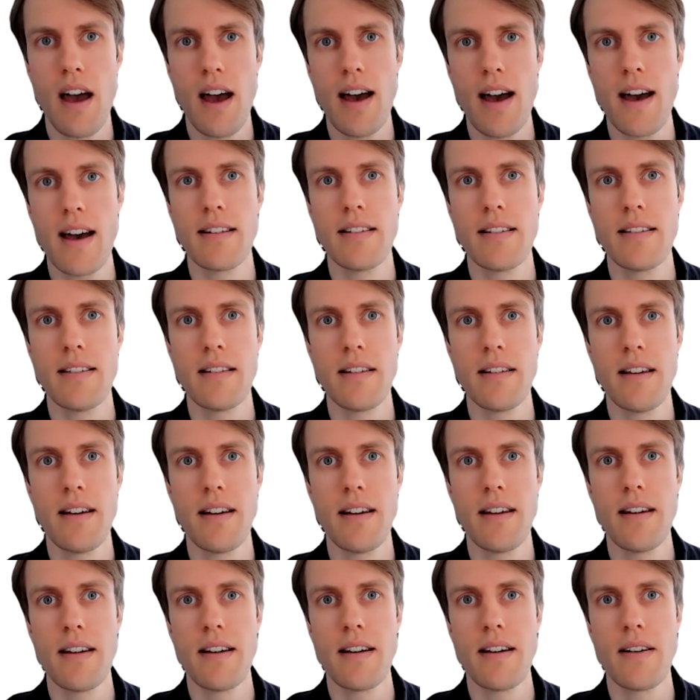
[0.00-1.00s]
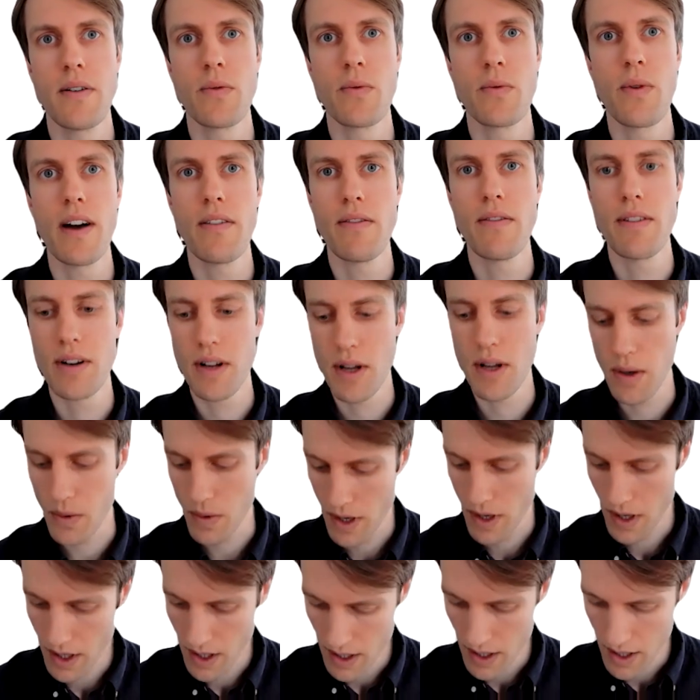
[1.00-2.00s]
ad revenue.
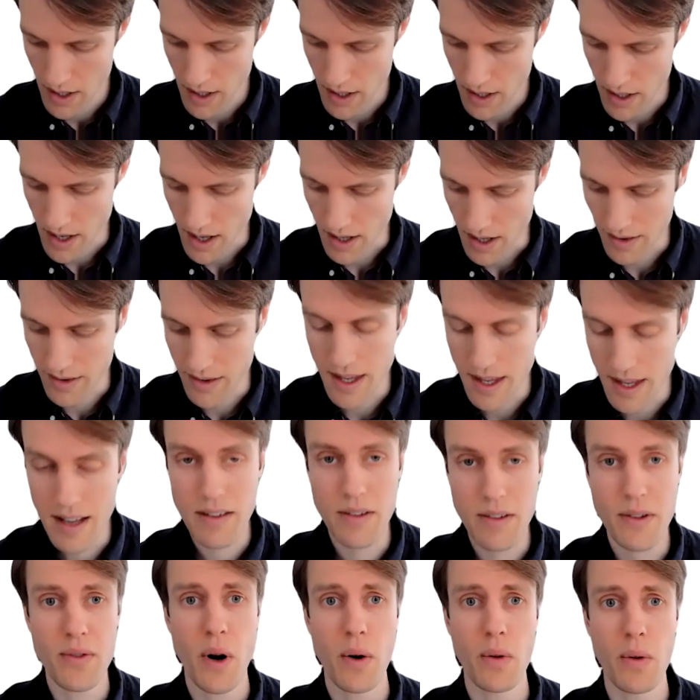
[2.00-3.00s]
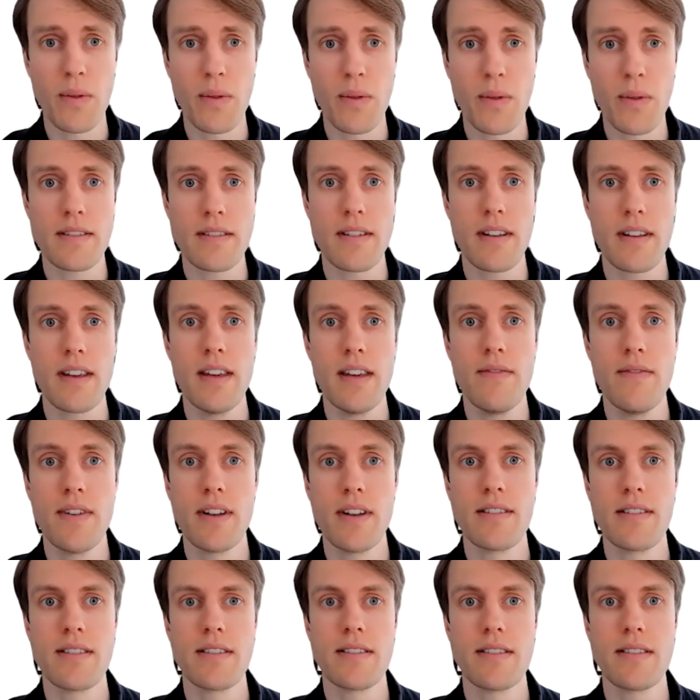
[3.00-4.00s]
And that growth was
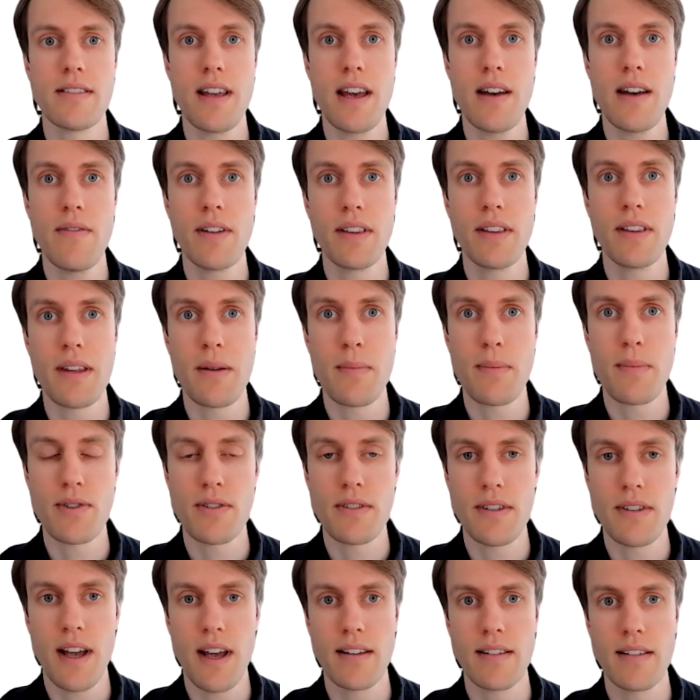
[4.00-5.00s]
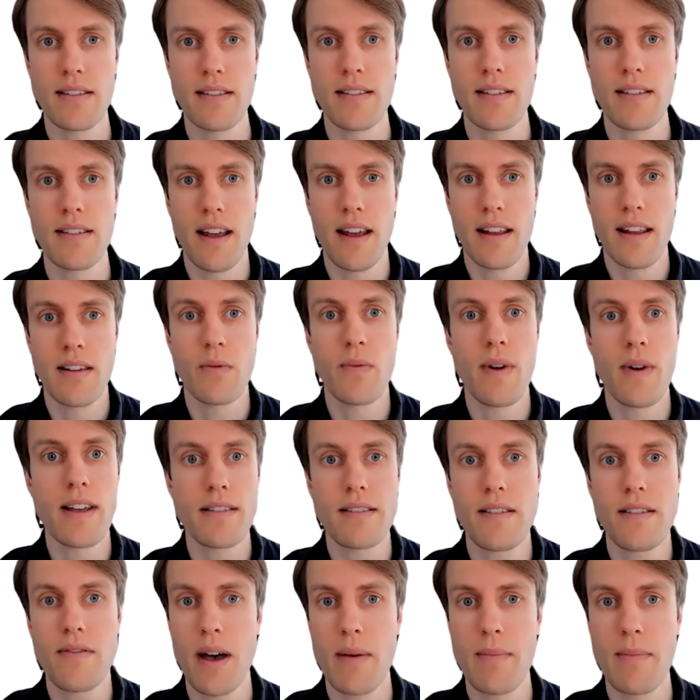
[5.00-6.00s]
even 70%. And the
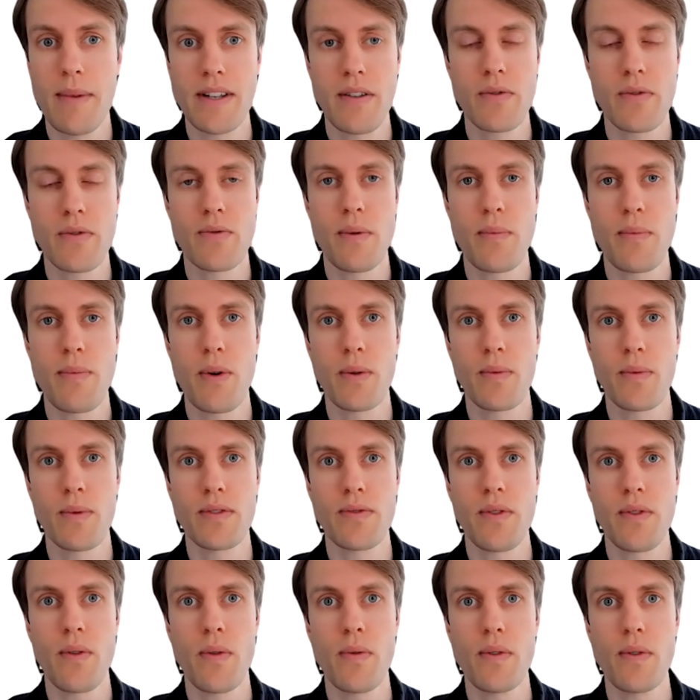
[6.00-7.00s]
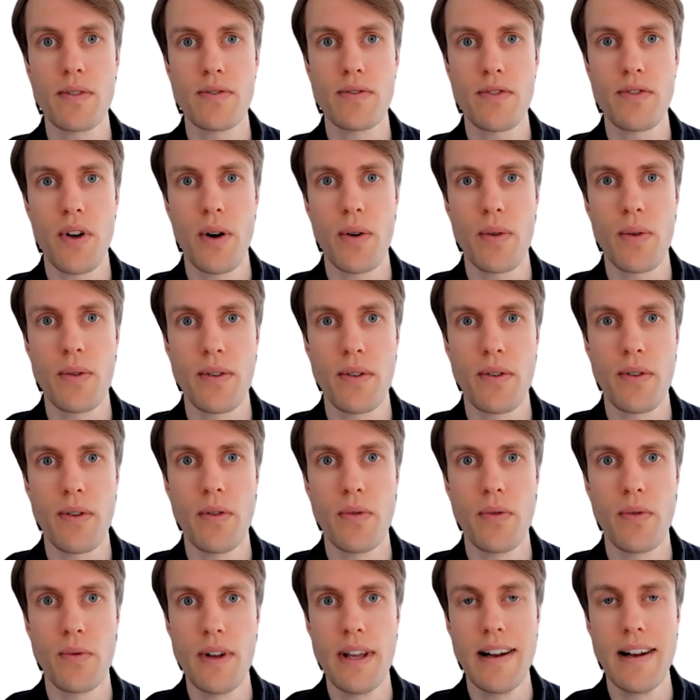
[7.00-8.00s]
rest of Amazon's report was also
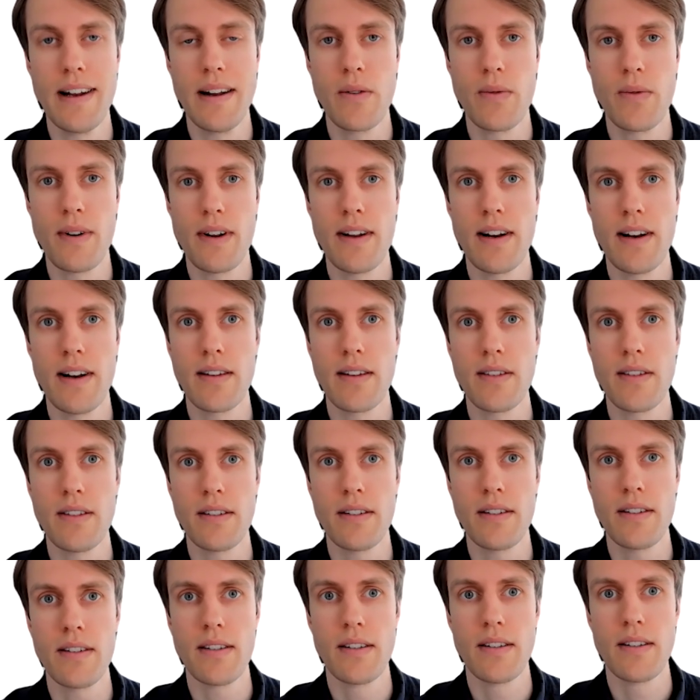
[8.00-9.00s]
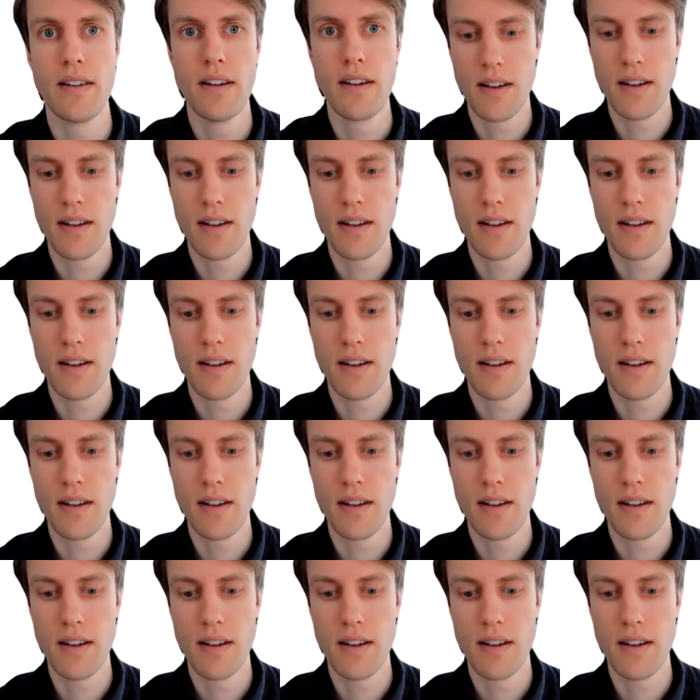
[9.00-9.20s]
really good.